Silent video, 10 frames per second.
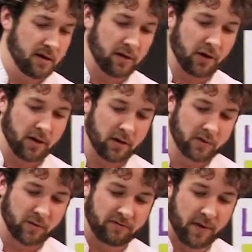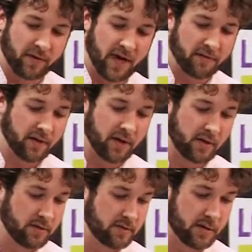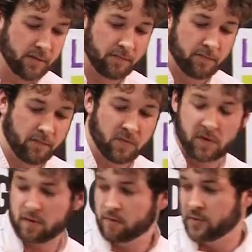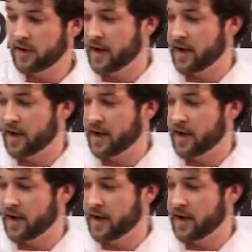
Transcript: Garlic goes great with everything. So put